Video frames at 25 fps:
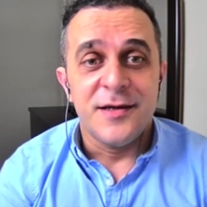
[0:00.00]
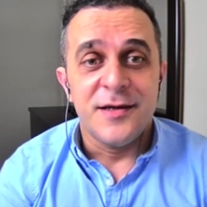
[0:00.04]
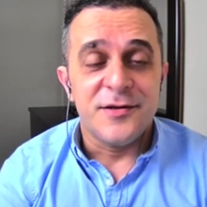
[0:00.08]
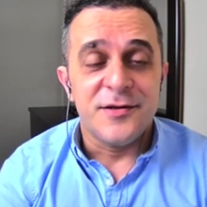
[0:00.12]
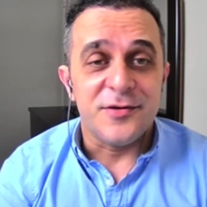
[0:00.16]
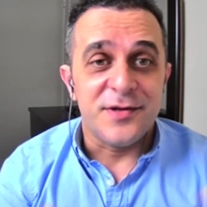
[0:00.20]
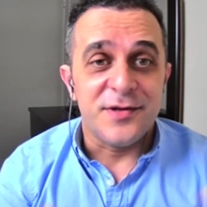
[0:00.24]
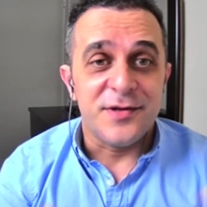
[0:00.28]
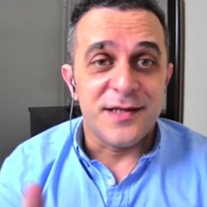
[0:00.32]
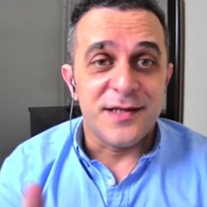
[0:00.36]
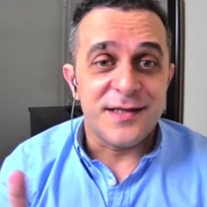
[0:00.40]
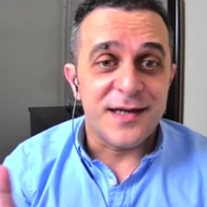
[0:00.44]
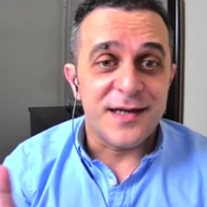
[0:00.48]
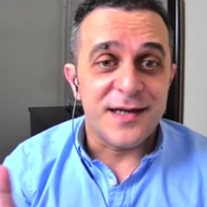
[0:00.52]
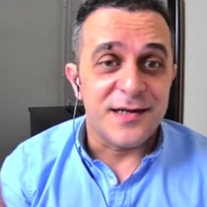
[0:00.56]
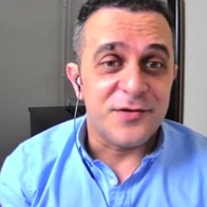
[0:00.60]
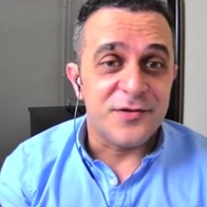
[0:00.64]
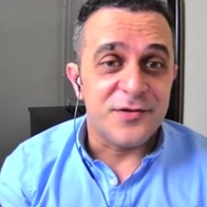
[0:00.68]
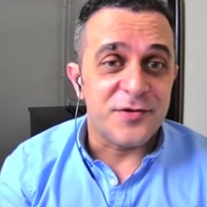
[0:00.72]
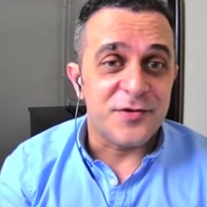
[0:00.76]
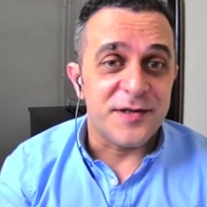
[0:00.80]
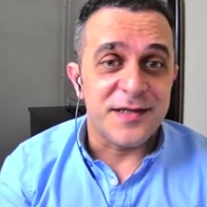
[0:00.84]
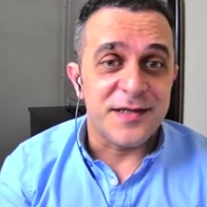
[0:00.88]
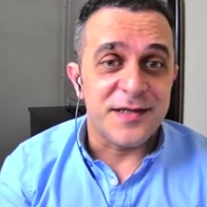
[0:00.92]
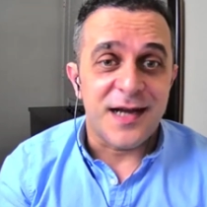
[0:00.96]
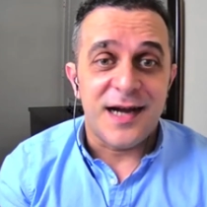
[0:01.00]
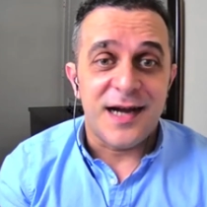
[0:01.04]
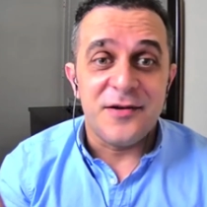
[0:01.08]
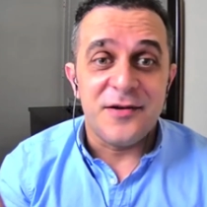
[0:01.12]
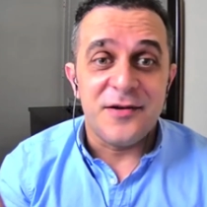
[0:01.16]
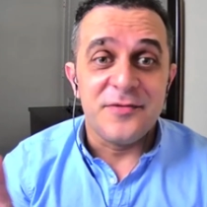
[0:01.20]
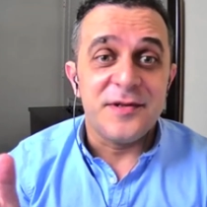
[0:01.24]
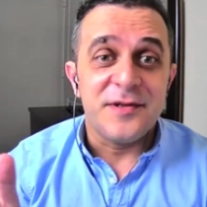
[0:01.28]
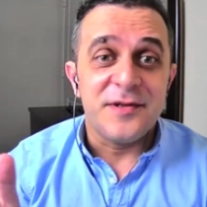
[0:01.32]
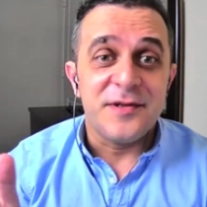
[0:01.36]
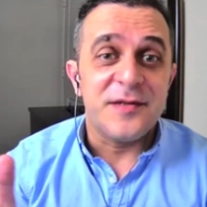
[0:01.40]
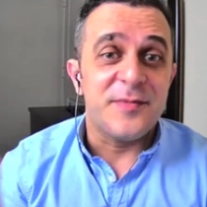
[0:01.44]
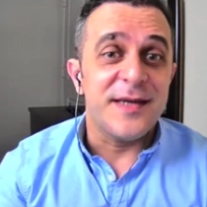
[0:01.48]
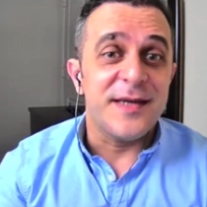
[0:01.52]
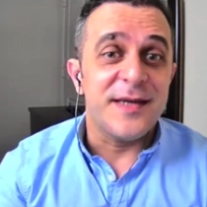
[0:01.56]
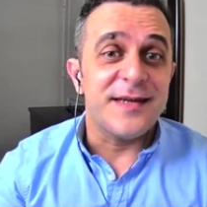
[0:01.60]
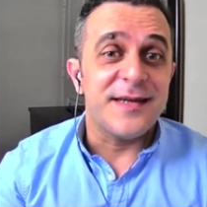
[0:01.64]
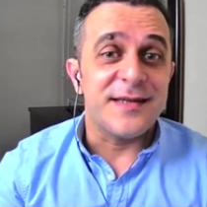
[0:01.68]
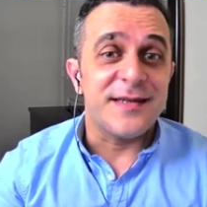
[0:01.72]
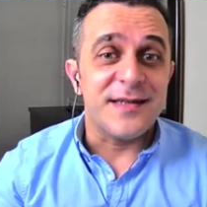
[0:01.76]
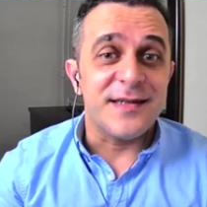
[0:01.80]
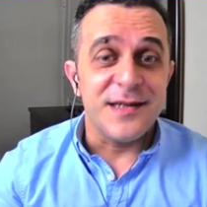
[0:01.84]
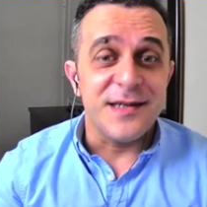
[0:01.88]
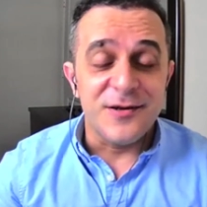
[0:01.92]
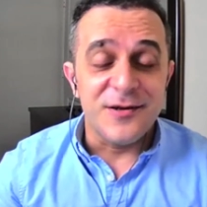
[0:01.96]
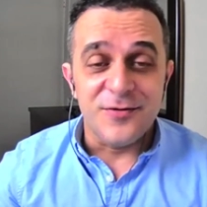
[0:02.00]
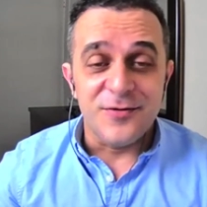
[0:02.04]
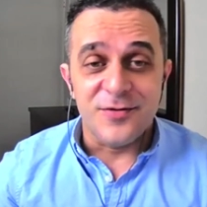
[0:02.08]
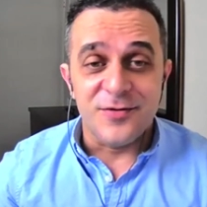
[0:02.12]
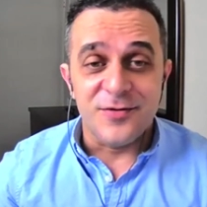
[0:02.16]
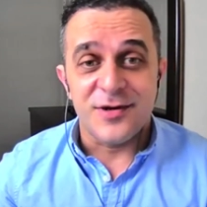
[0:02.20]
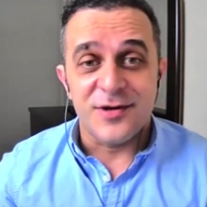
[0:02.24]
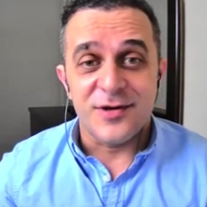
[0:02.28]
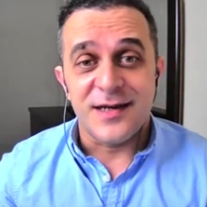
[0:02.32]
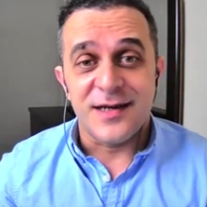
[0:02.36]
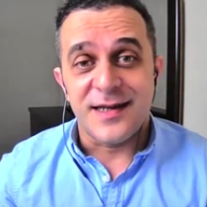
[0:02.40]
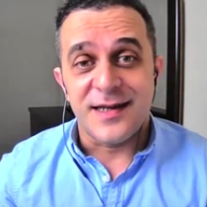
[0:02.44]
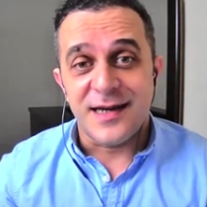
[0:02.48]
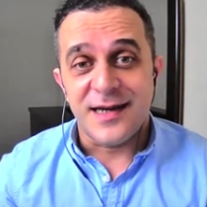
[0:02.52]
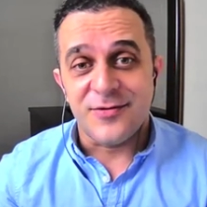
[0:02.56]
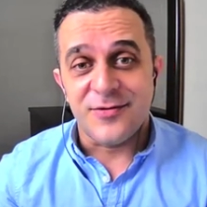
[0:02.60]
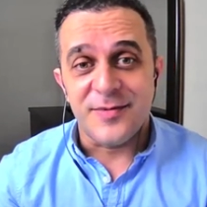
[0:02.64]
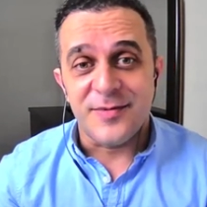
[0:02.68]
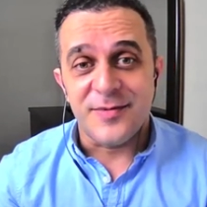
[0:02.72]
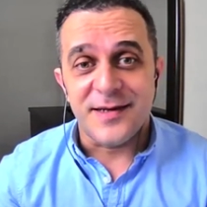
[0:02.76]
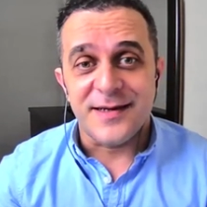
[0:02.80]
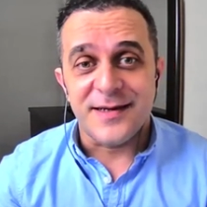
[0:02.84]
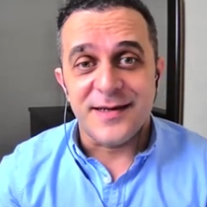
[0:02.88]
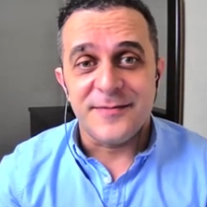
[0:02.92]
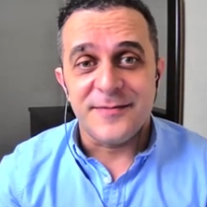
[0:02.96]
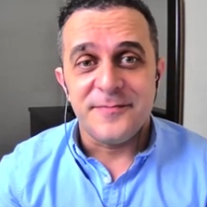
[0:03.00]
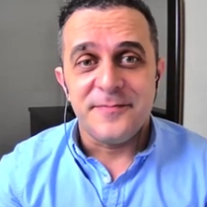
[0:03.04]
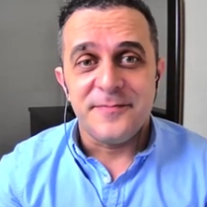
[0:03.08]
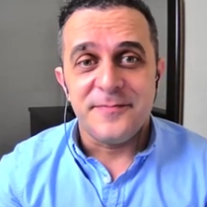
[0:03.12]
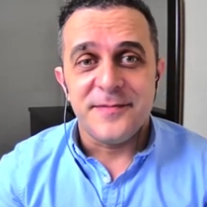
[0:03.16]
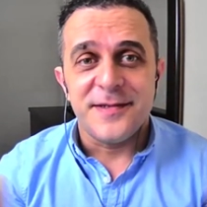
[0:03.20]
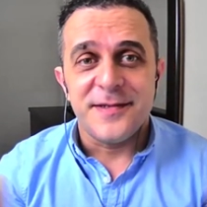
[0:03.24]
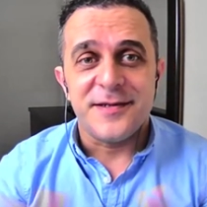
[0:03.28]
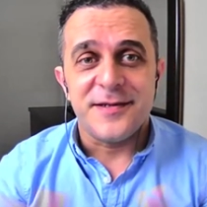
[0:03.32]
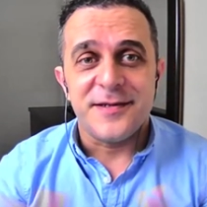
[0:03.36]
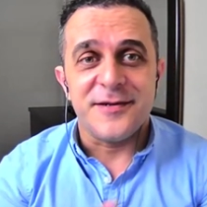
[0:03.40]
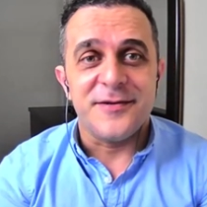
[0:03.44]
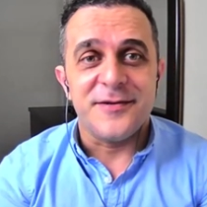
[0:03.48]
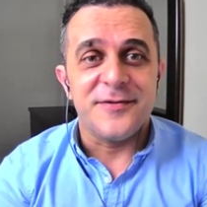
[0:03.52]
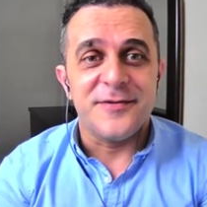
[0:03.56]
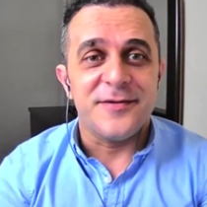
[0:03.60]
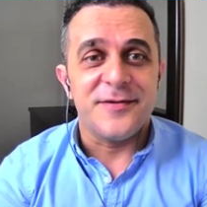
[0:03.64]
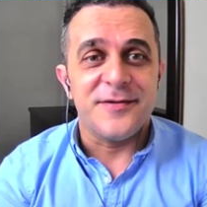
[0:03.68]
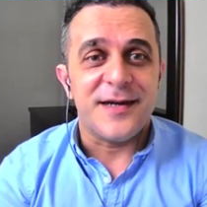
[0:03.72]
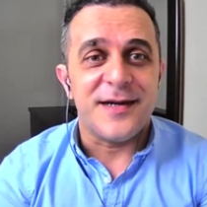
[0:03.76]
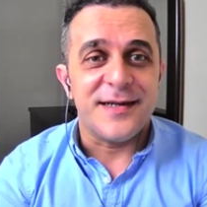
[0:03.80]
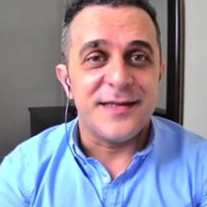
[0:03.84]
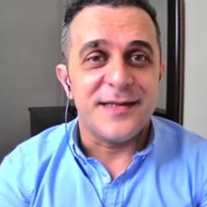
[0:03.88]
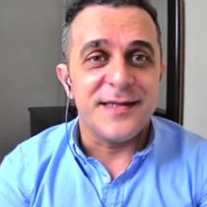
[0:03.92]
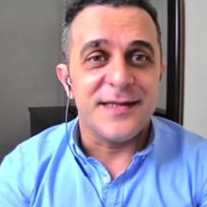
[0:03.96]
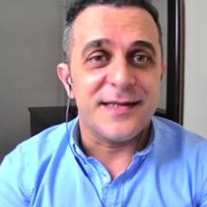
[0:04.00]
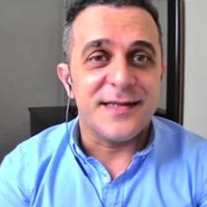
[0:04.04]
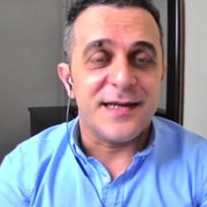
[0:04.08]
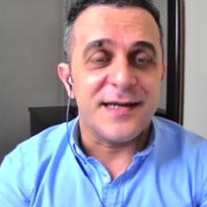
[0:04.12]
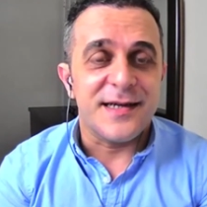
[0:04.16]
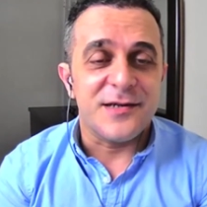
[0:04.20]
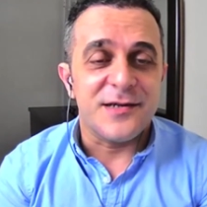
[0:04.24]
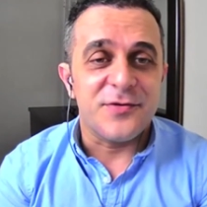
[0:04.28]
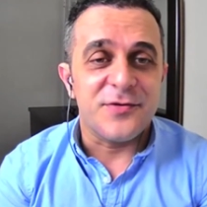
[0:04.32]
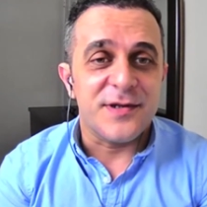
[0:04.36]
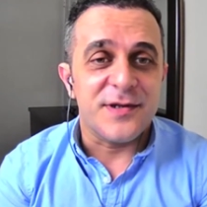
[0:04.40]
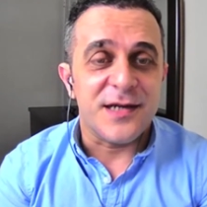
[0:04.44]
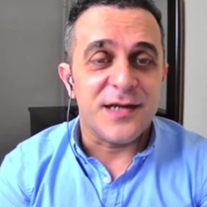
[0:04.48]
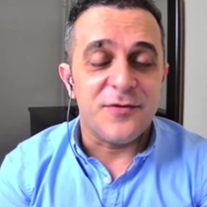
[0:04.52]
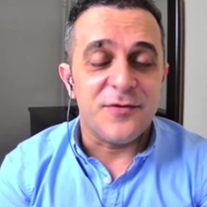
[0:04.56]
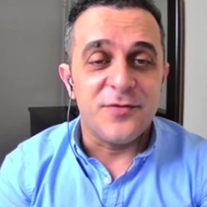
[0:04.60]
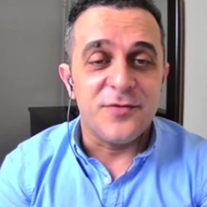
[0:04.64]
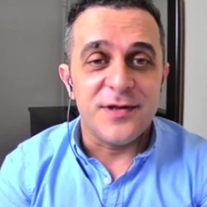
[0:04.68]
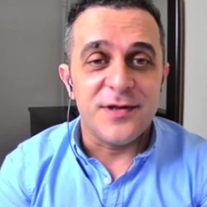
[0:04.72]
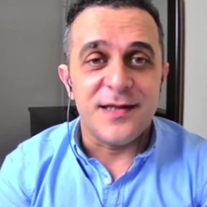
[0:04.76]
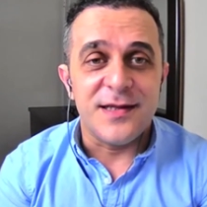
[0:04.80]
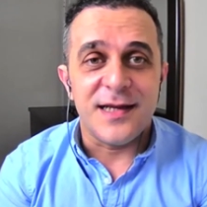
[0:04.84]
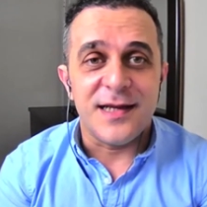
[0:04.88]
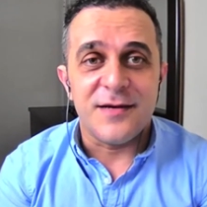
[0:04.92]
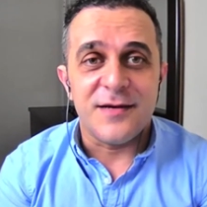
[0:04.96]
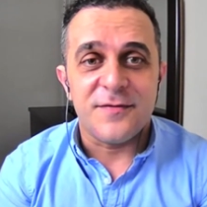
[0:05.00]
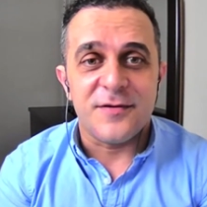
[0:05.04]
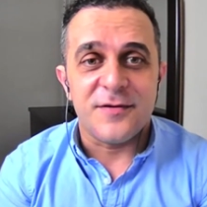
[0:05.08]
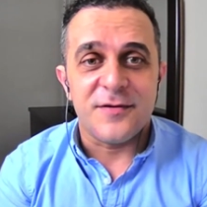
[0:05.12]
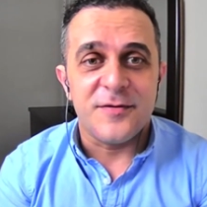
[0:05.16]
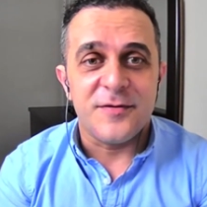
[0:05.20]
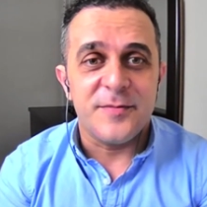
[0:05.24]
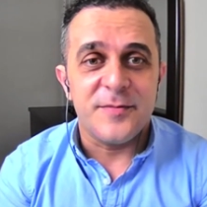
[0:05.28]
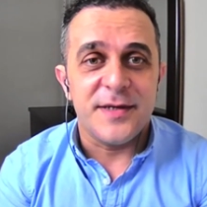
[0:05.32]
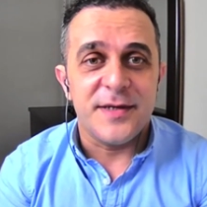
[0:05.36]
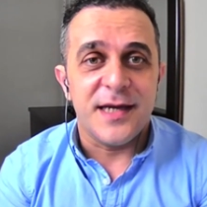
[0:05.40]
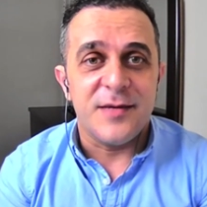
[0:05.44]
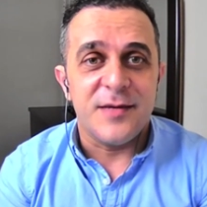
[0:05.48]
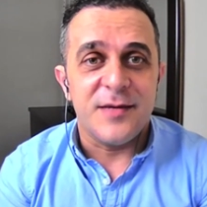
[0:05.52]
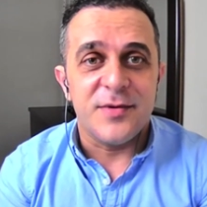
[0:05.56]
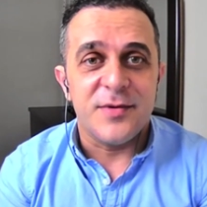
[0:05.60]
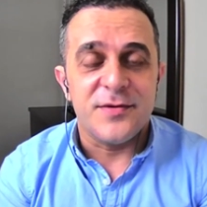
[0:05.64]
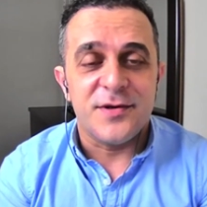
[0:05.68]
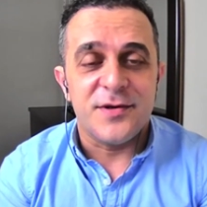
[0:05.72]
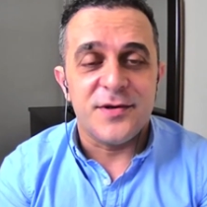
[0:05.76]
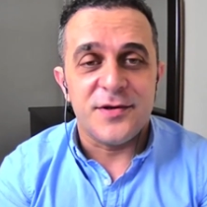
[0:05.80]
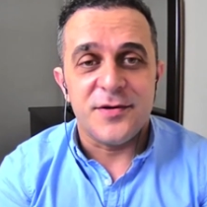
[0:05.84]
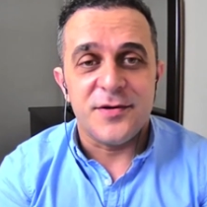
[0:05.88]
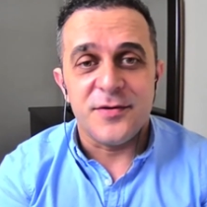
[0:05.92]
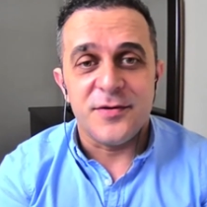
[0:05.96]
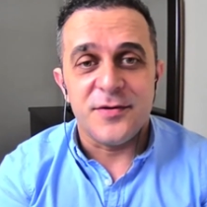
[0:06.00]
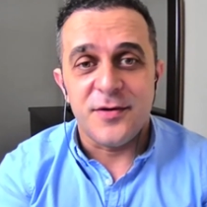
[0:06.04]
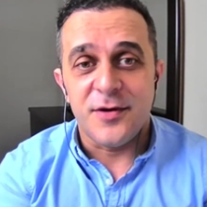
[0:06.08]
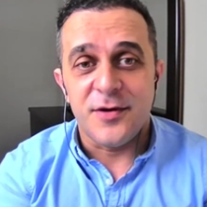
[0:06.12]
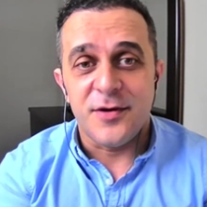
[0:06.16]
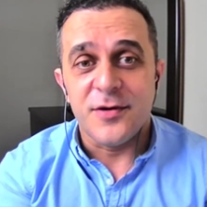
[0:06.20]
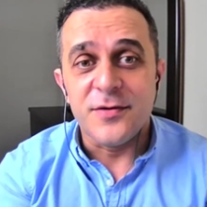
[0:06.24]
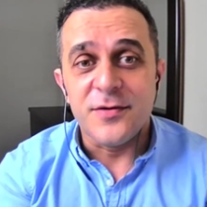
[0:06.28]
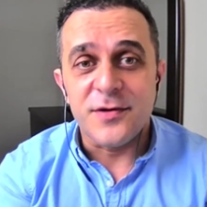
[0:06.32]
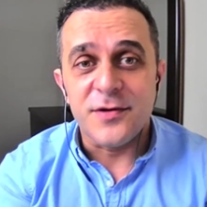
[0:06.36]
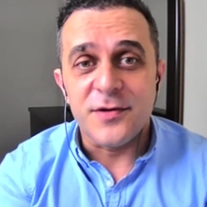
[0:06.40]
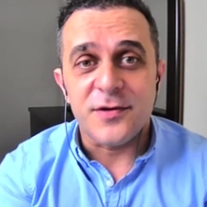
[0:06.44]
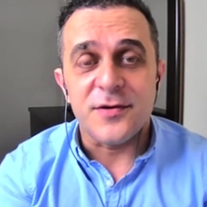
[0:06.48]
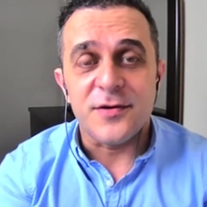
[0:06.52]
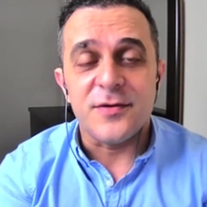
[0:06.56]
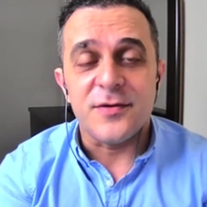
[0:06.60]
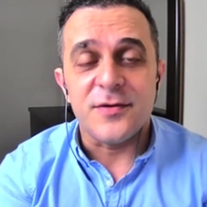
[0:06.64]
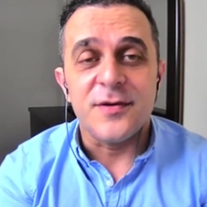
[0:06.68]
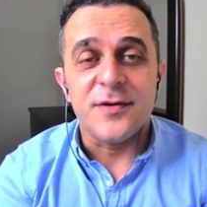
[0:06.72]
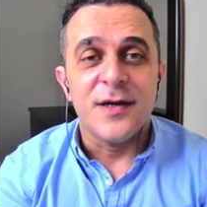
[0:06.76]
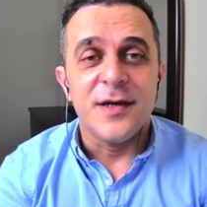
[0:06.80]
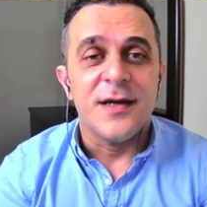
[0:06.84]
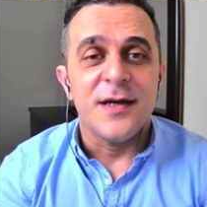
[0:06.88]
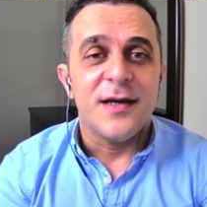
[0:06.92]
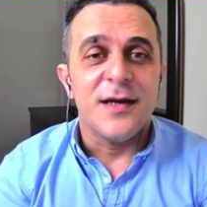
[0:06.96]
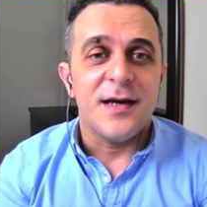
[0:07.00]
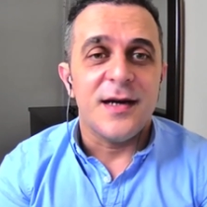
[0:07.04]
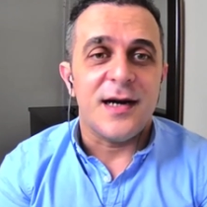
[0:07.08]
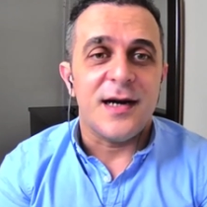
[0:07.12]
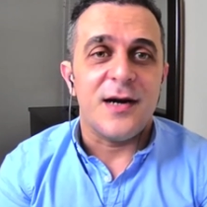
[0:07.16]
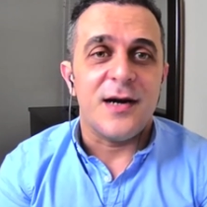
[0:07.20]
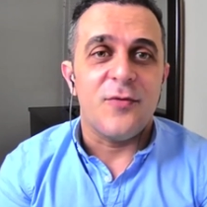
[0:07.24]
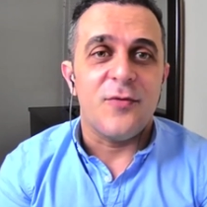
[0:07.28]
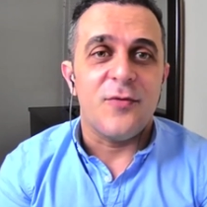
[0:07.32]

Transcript: So these countries, I don't speak a single word in Arabic. So uh, these countries I would never be able to go to uh,